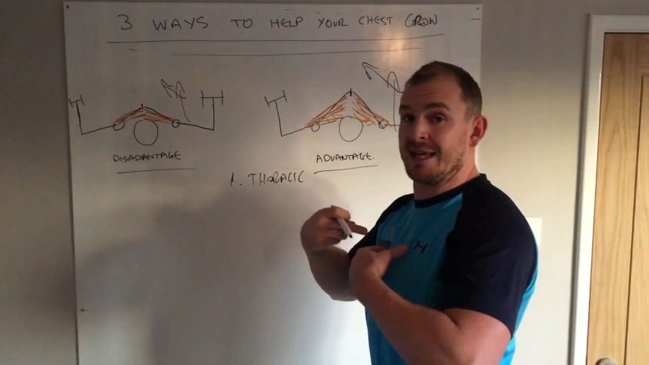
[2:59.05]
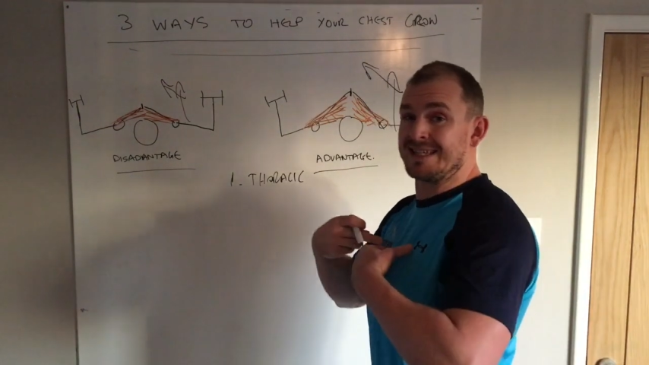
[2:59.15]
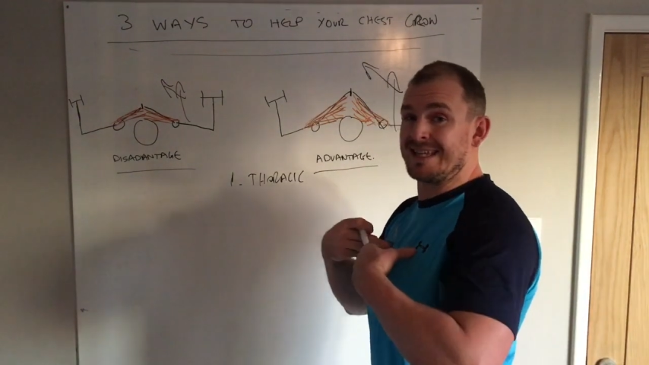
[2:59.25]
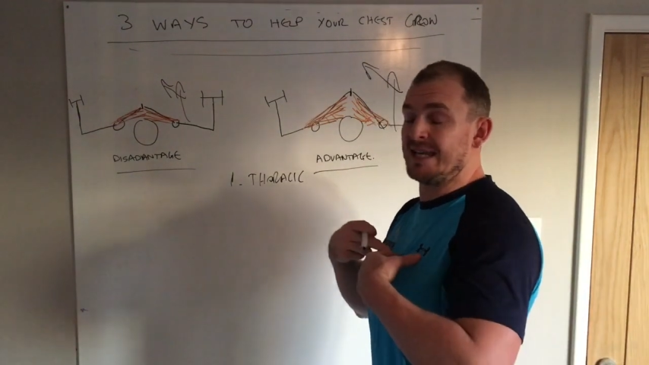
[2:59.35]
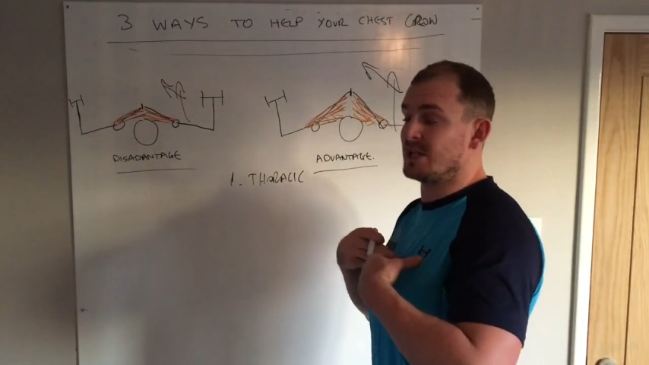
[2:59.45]

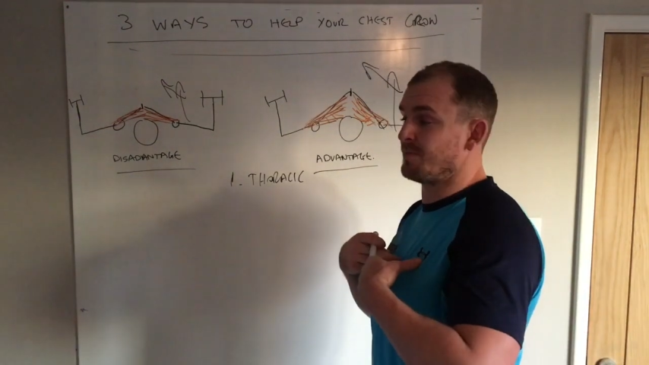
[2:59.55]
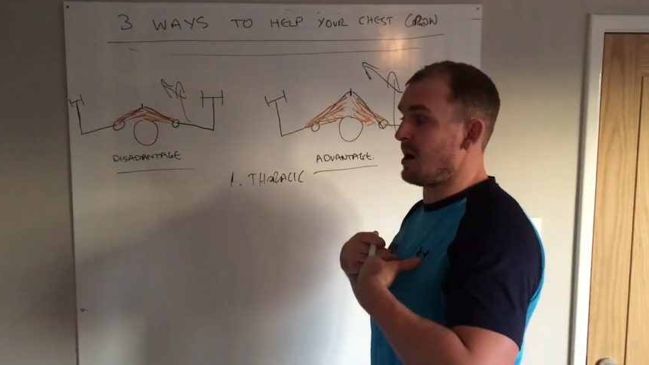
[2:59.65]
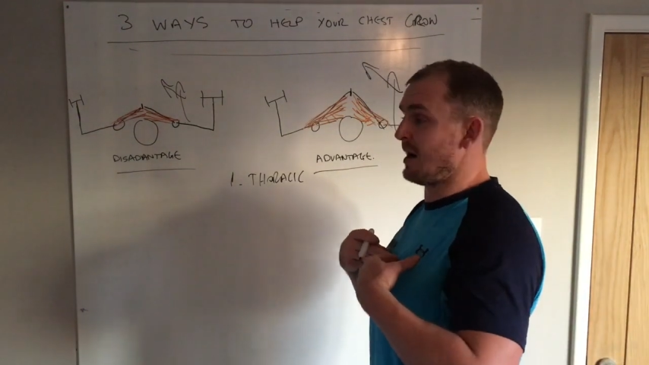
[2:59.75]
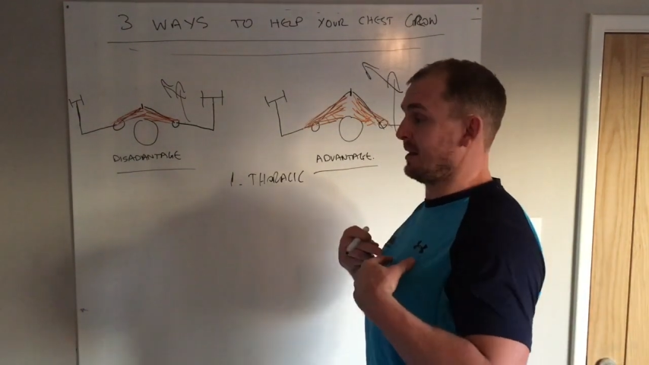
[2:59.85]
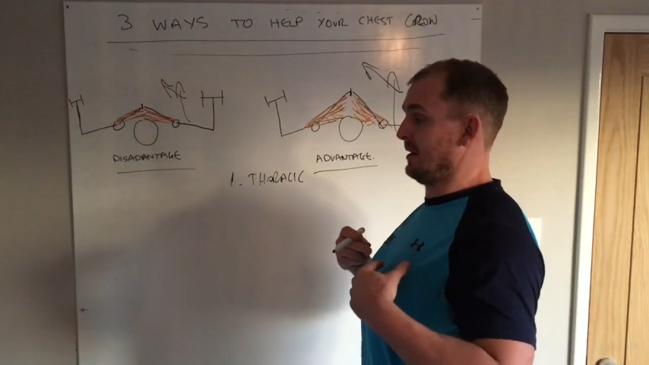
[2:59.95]
his
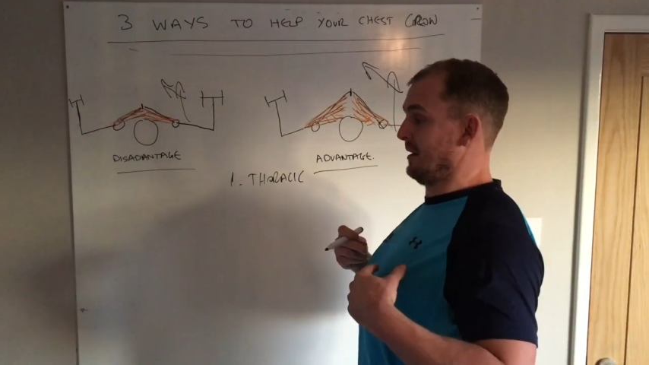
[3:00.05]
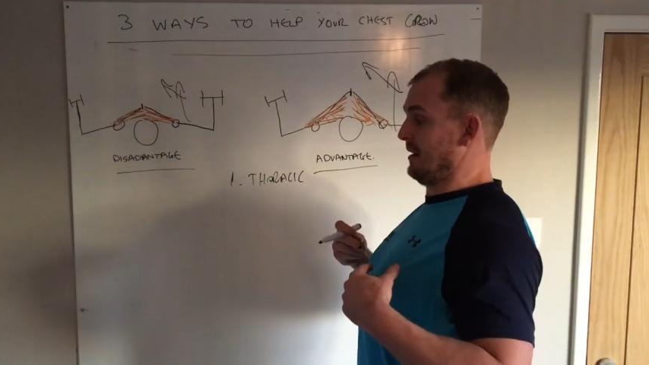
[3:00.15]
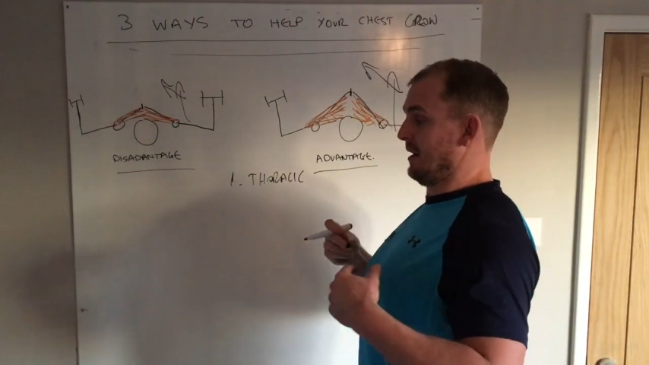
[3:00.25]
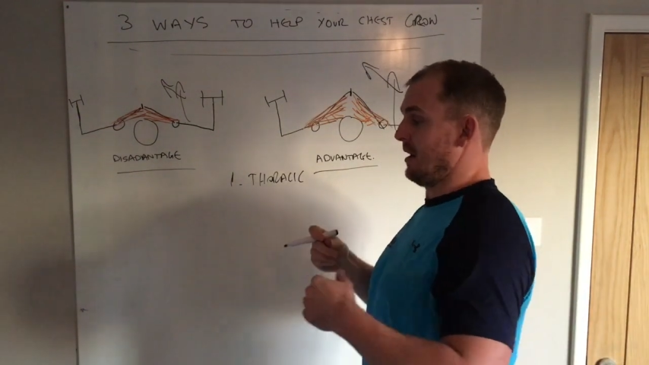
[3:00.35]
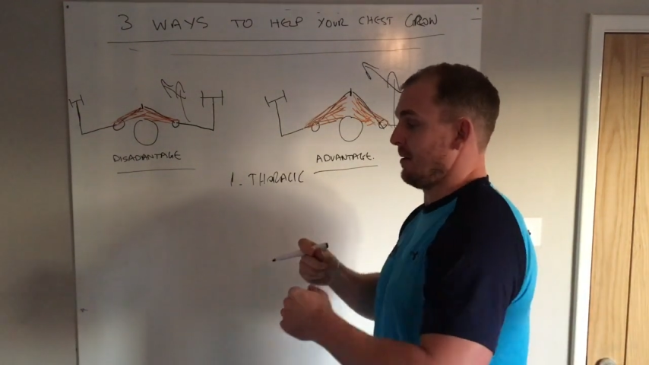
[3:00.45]
T-spine,
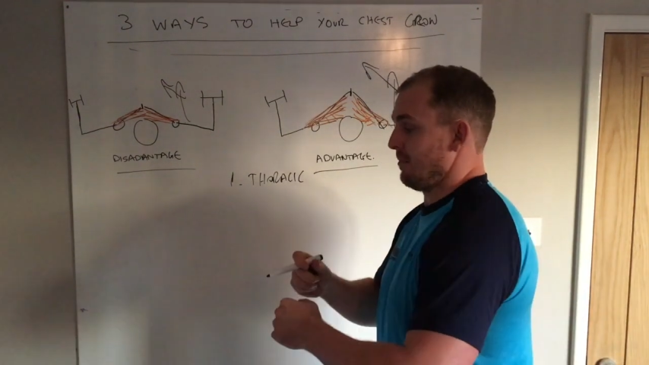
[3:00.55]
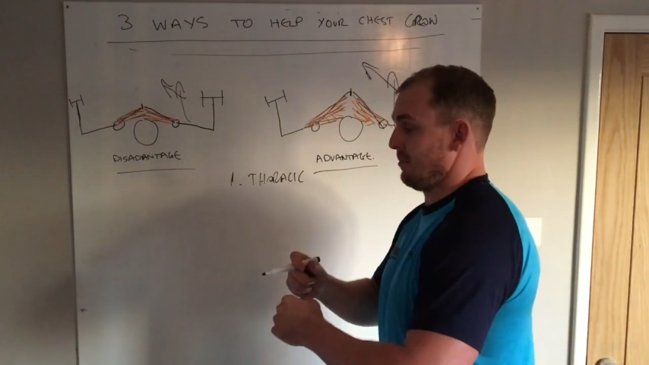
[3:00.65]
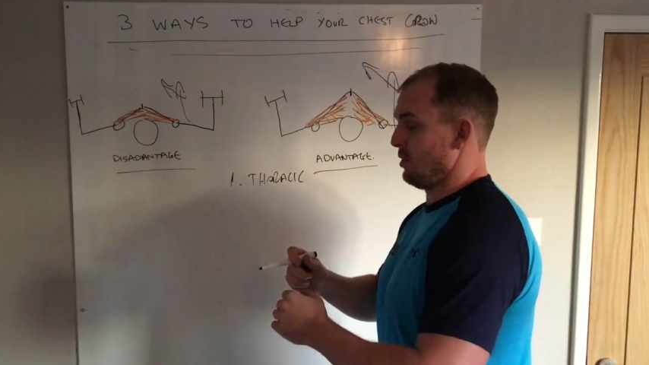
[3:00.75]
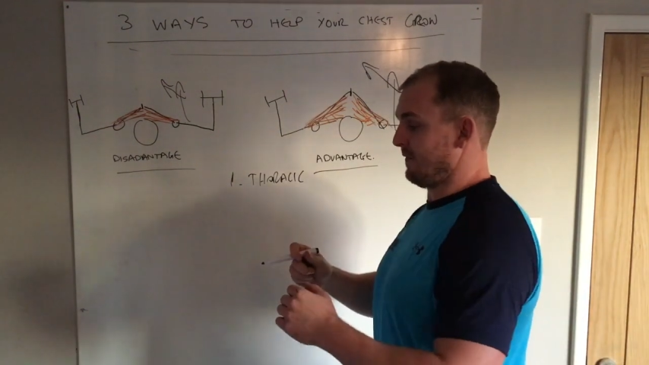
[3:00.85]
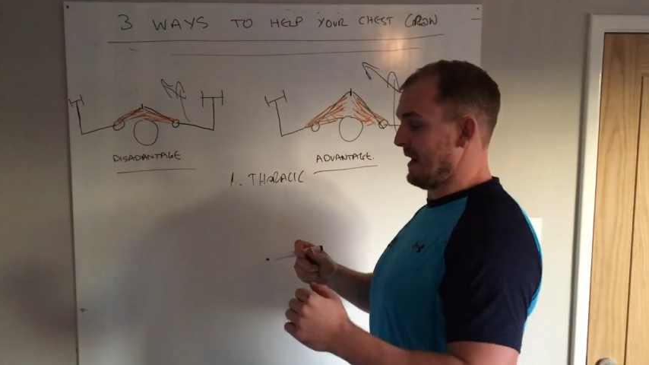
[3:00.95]

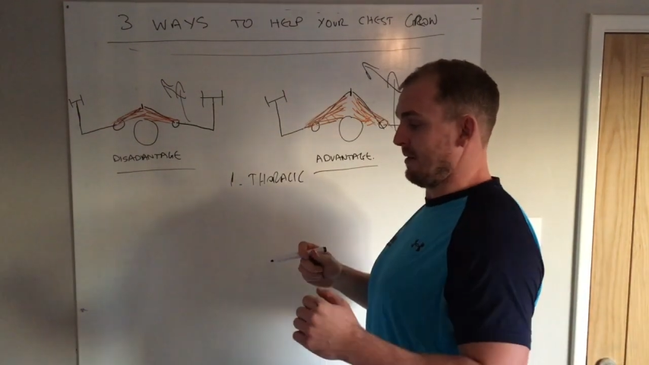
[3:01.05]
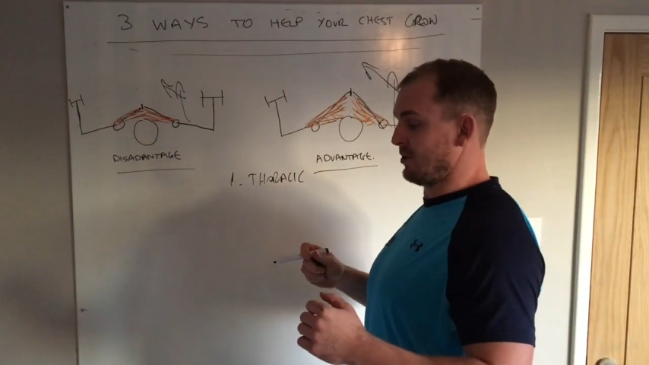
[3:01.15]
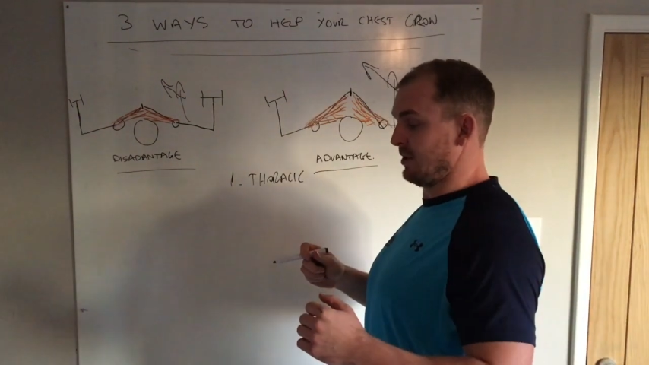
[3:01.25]
move? How